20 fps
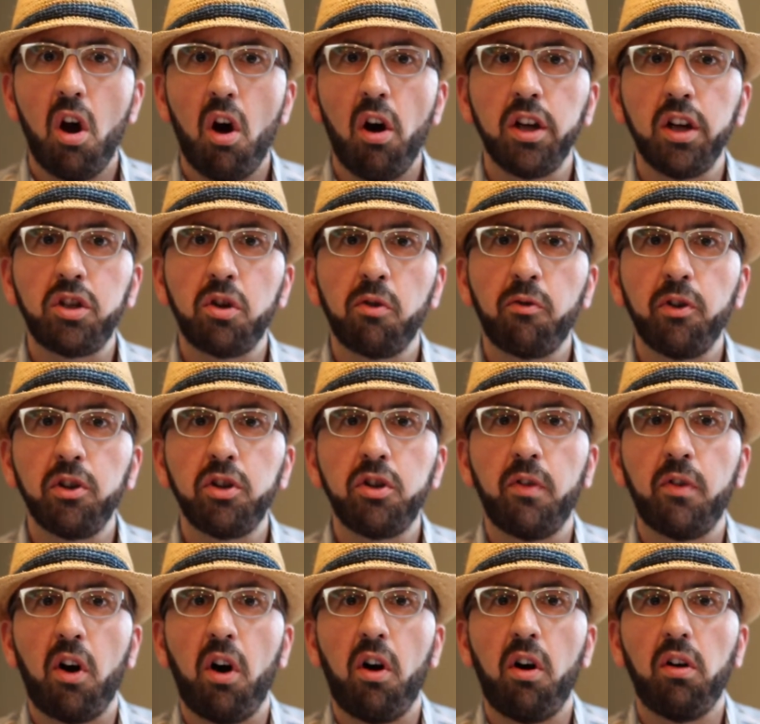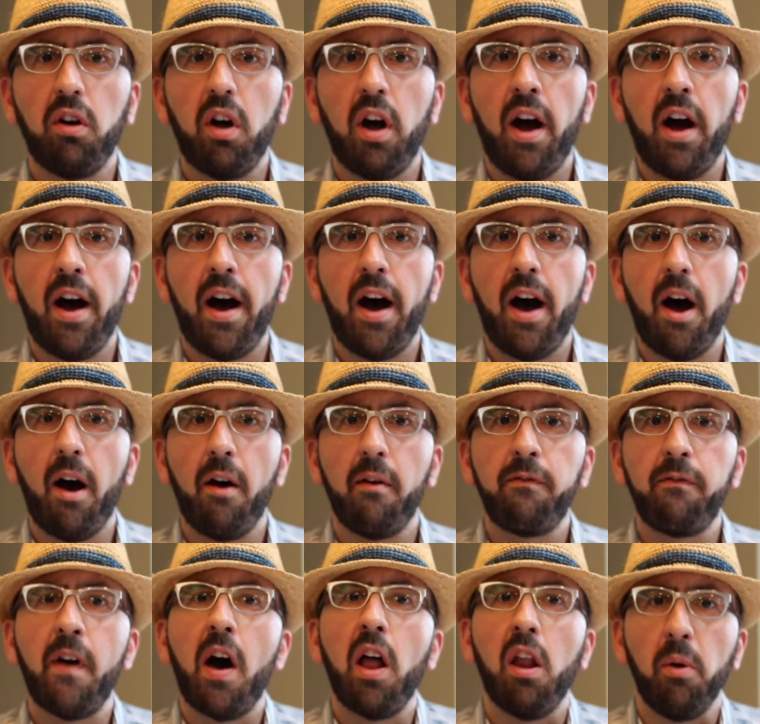All right, so first of all,
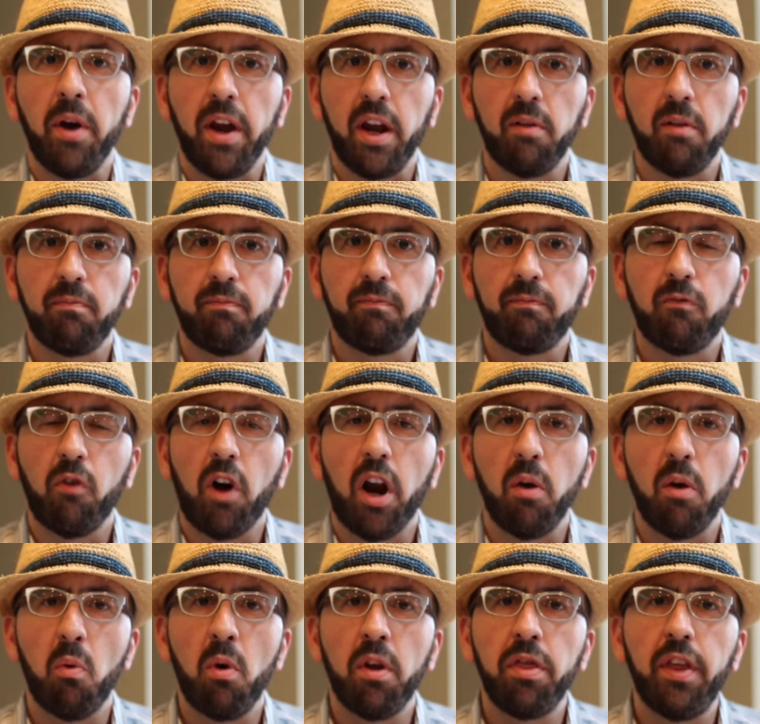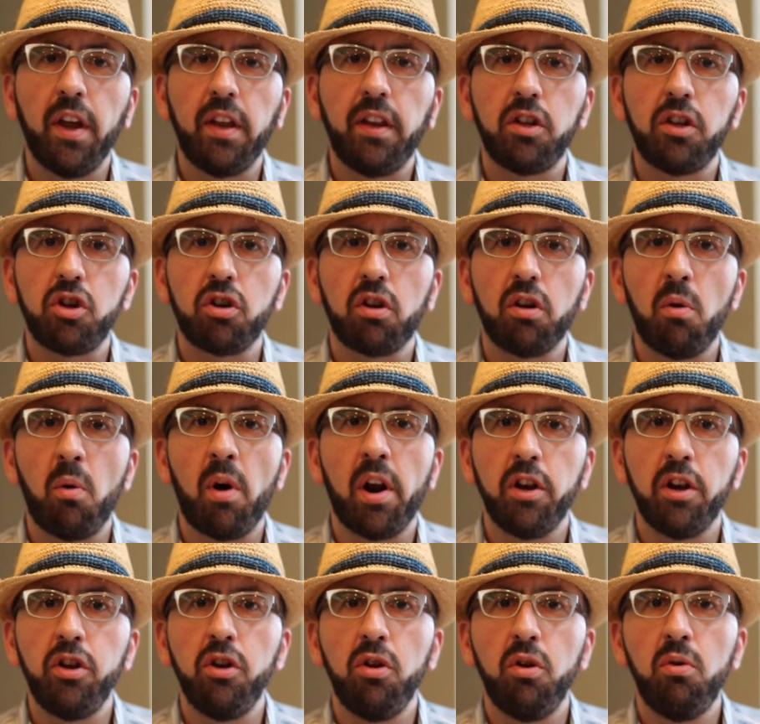following, right? One thing that you're going to
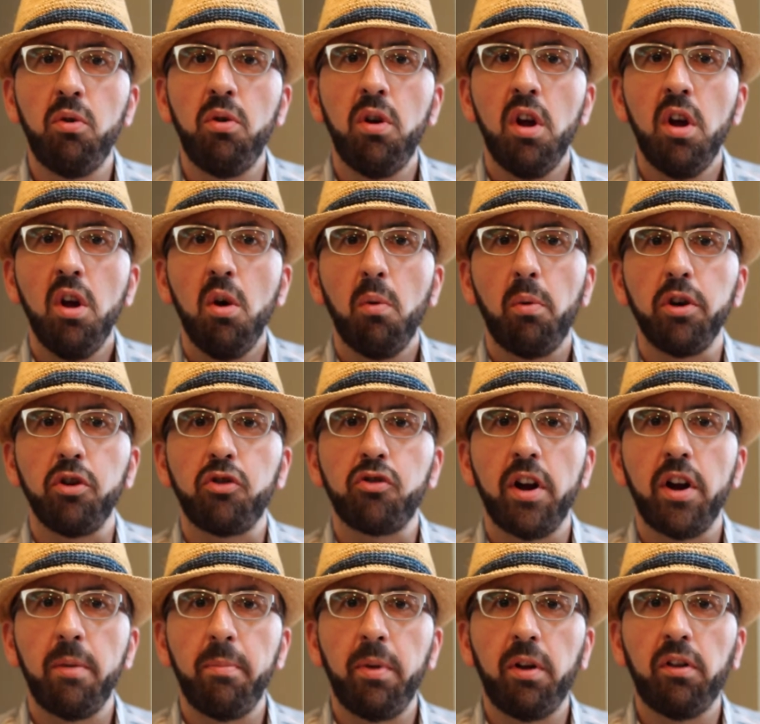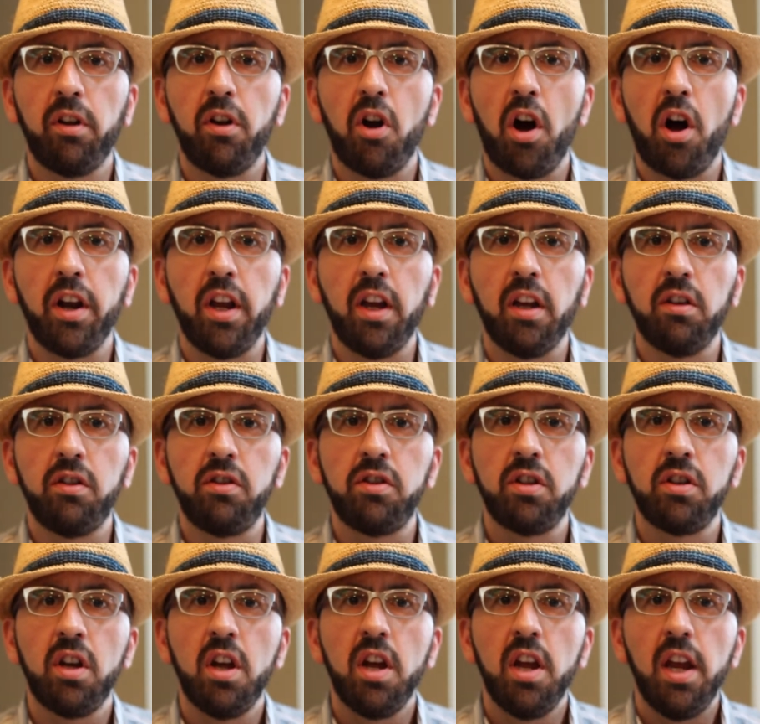want to do when you're trying to build an
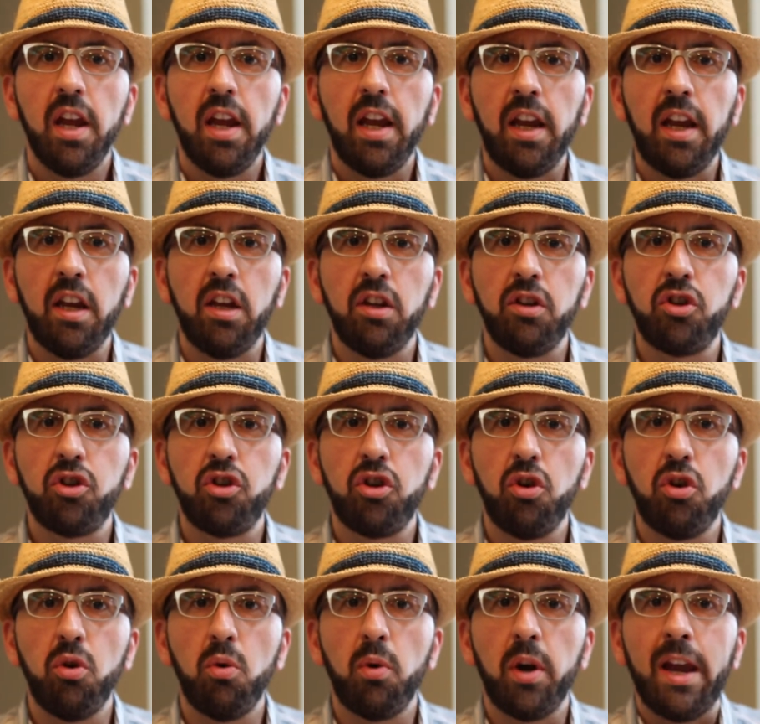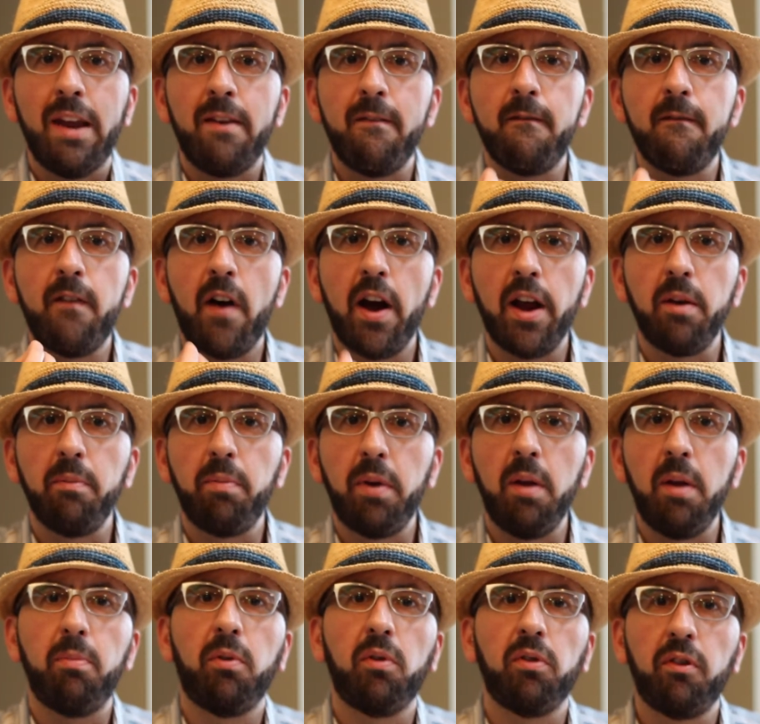audience is to invite
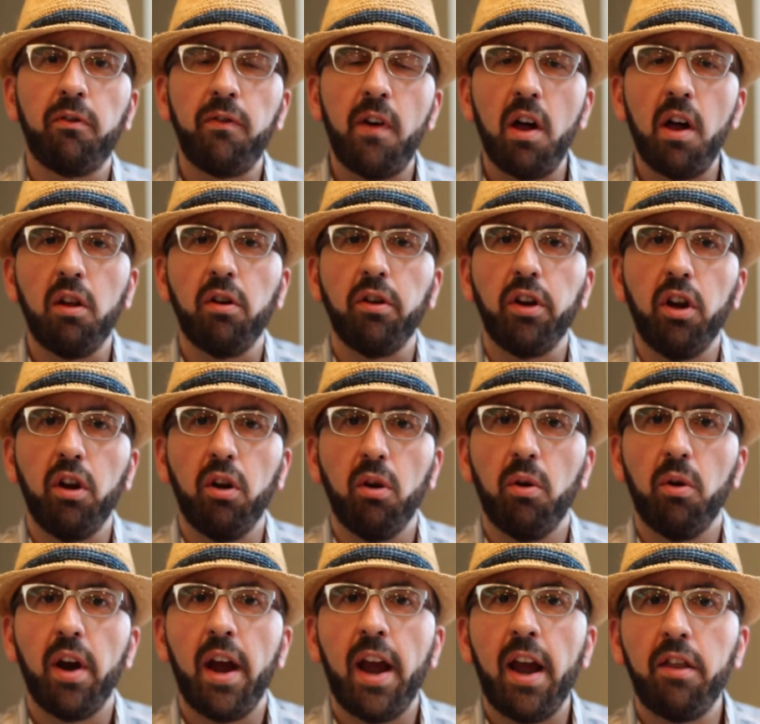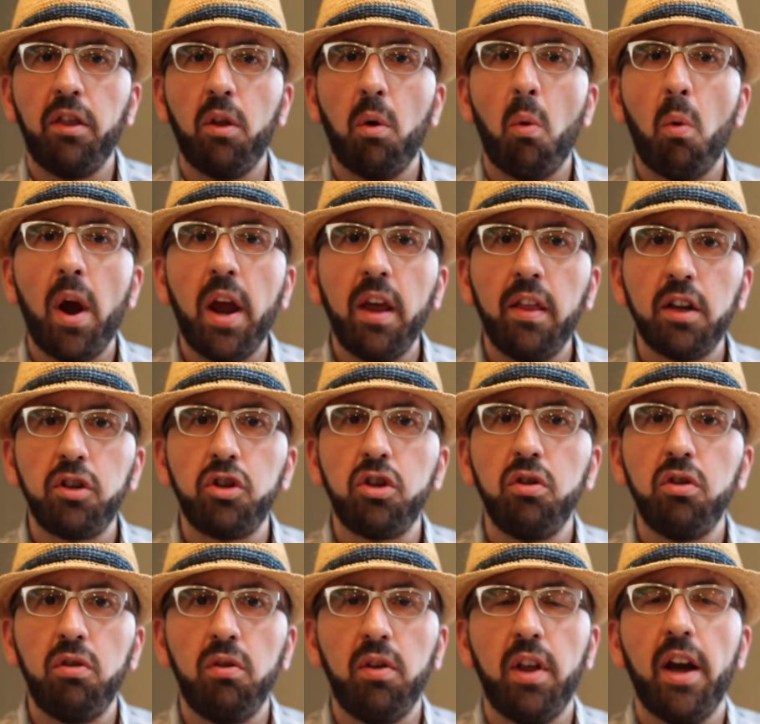people to follow you. And the way that
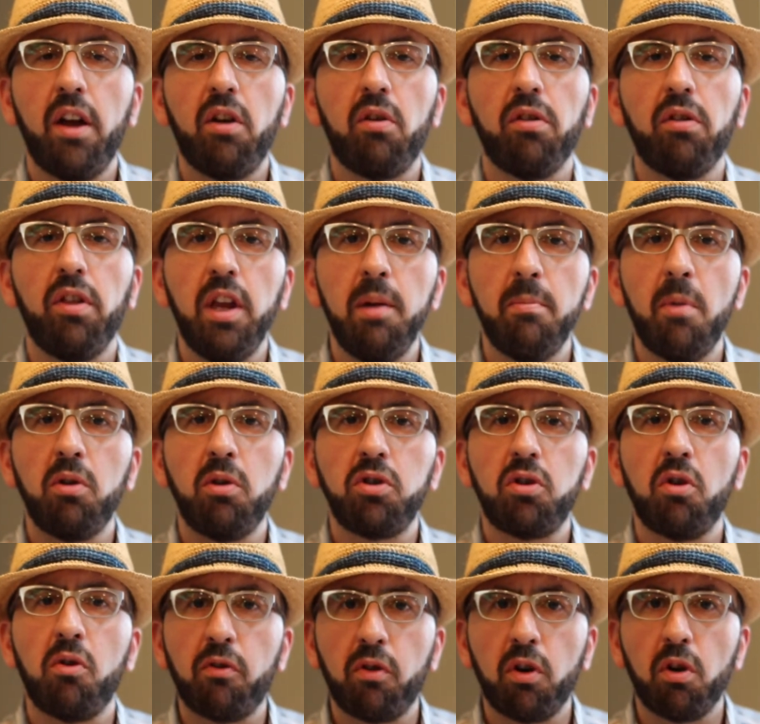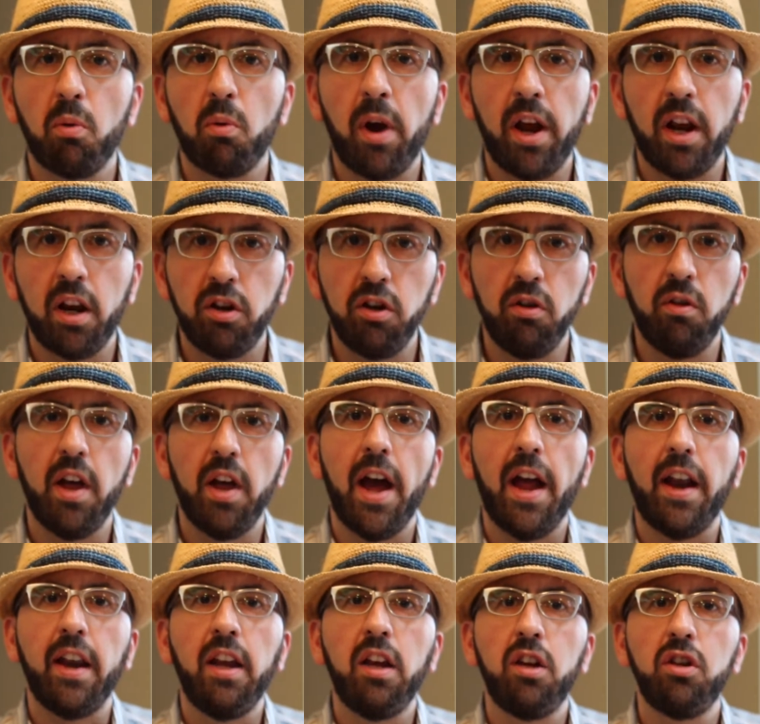you do that, or the most overt way to do
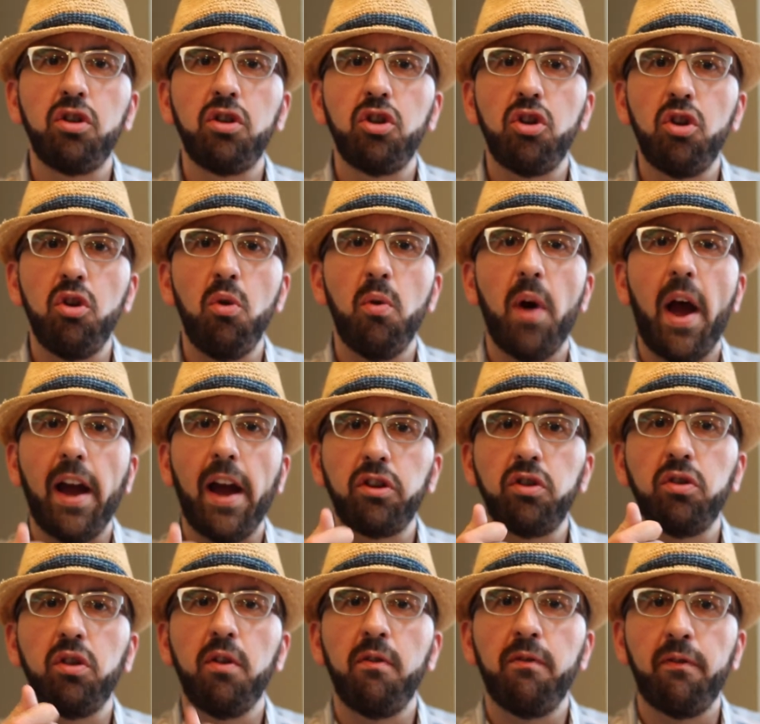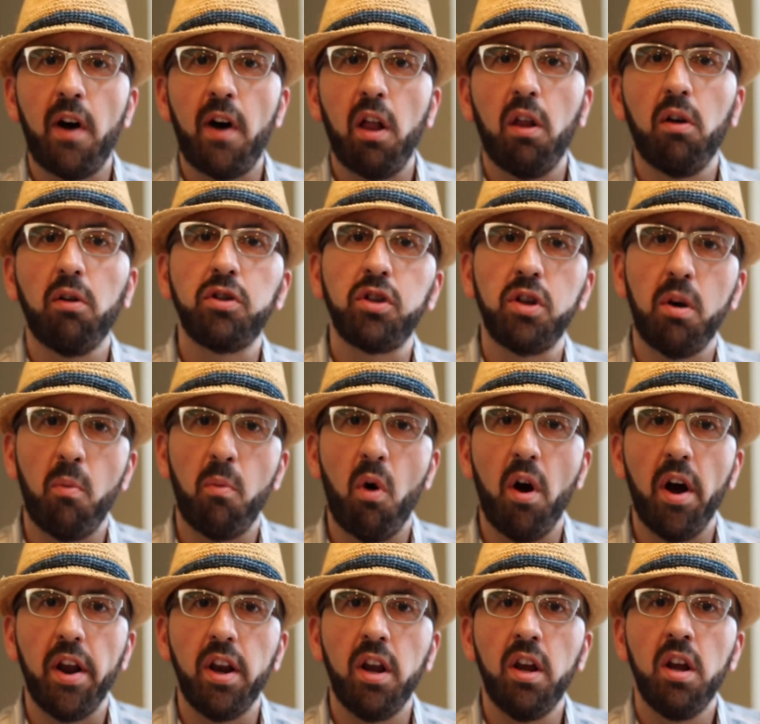that, is to actually follow
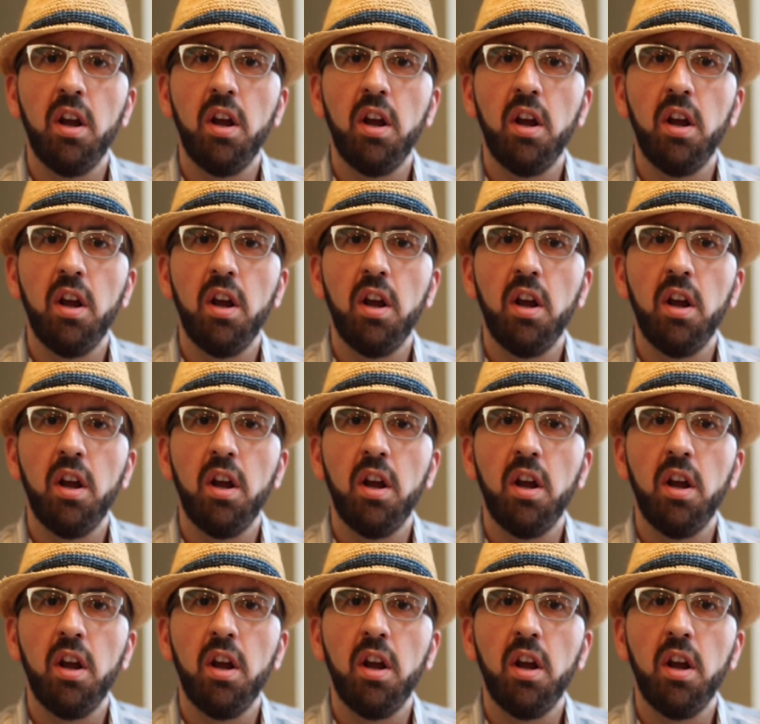someone.